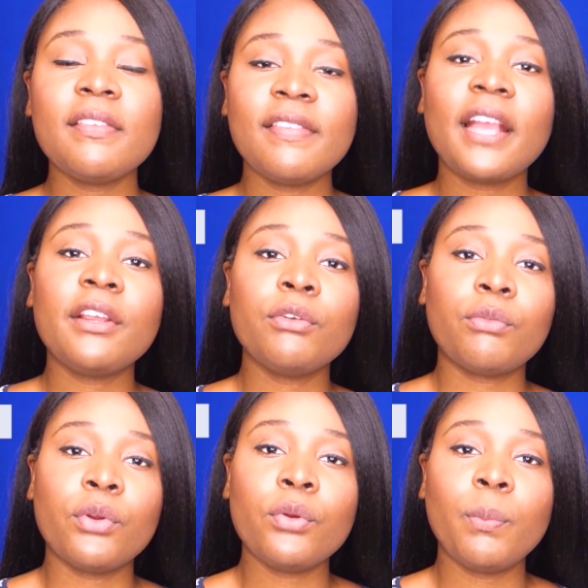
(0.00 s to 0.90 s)
In the
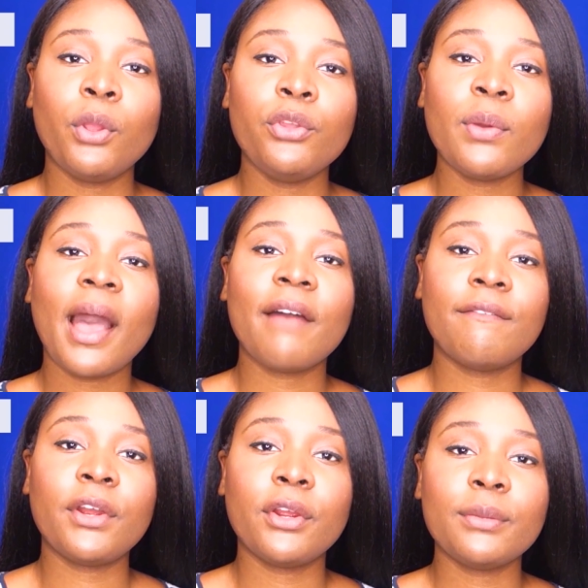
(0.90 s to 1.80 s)
second group,
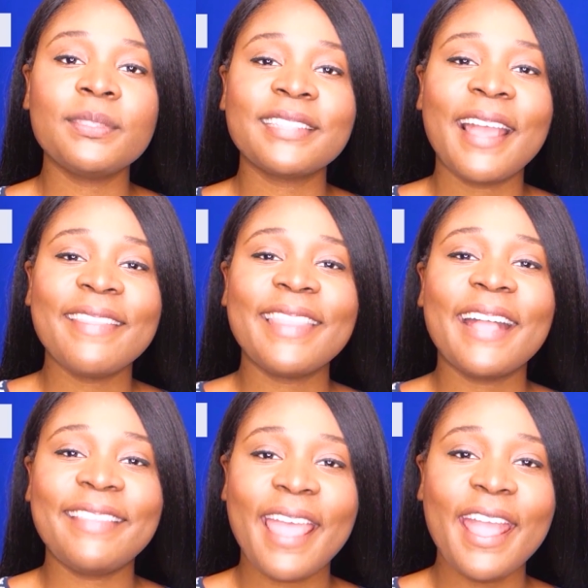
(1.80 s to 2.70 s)
you have verbs
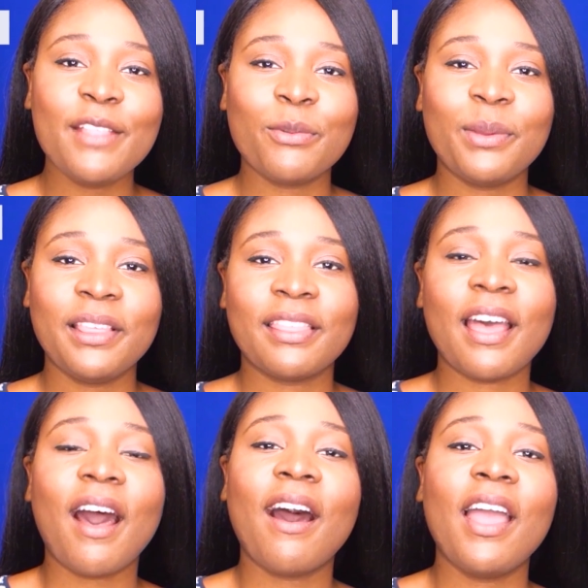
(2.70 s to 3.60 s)
that end
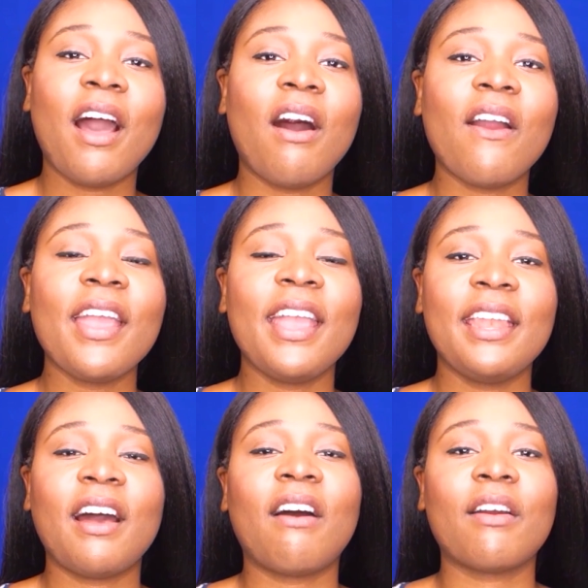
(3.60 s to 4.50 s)
with
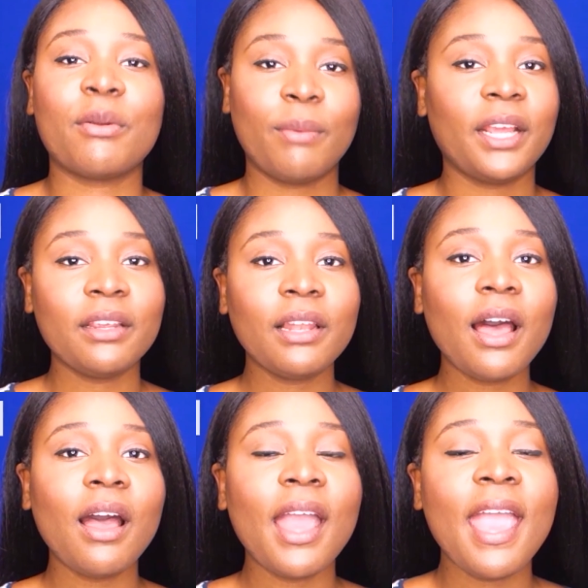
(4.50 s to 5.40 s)
IR and are
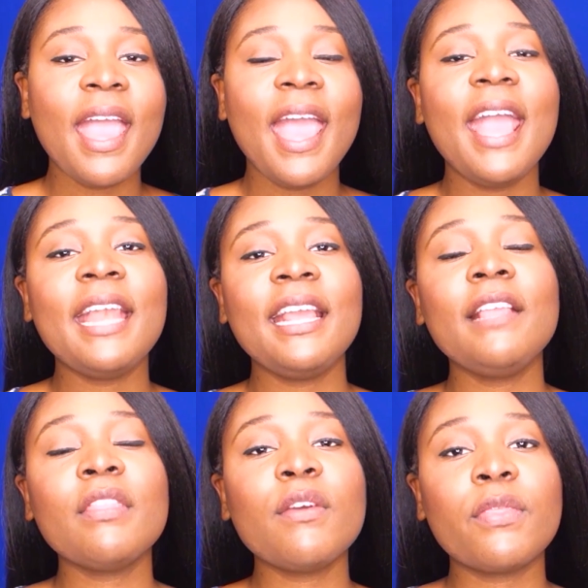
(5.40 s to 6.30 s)
regular.
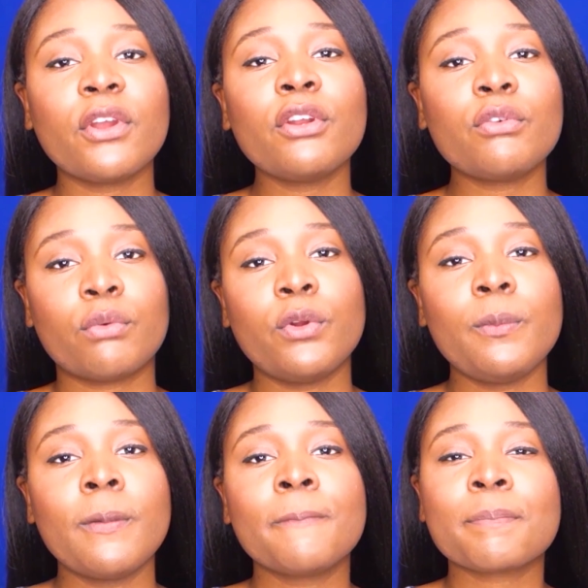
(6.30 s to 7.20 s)
And in the third
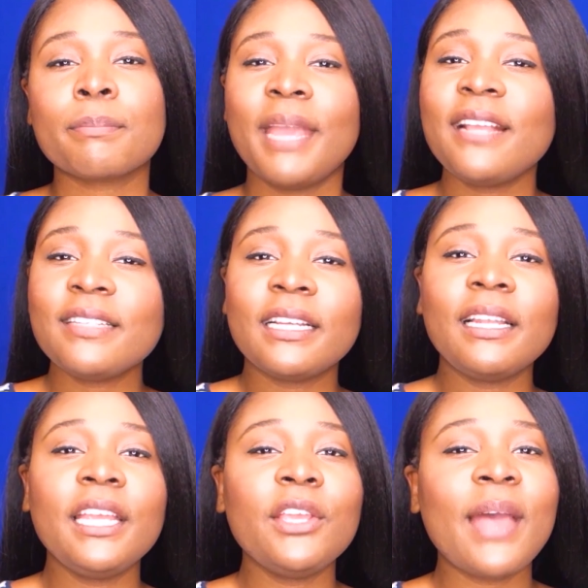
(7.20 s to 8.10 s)
group,
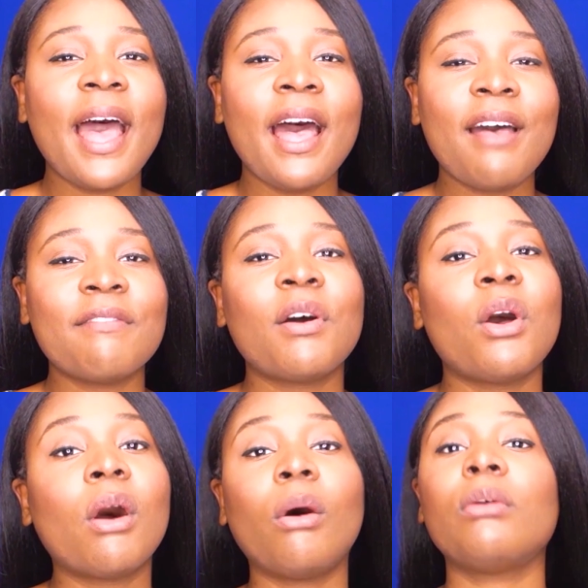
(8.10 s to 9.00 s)
basically you
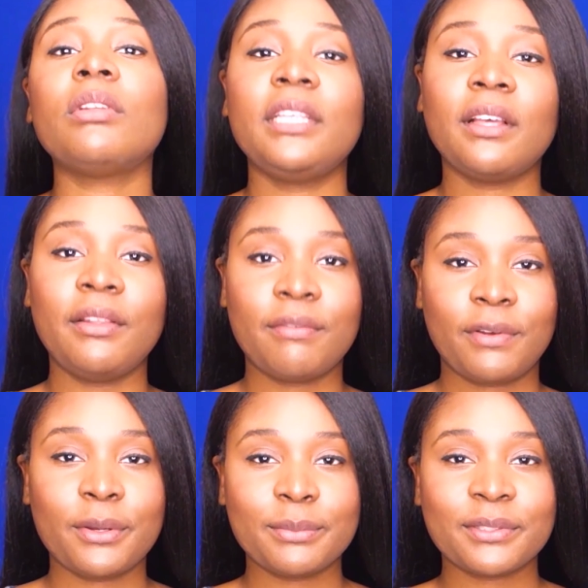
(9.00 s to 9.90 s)
have all the
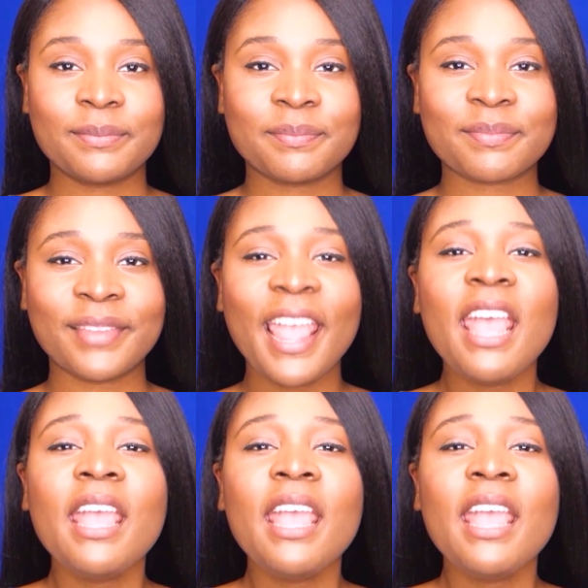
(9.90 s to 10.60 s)
other verbs.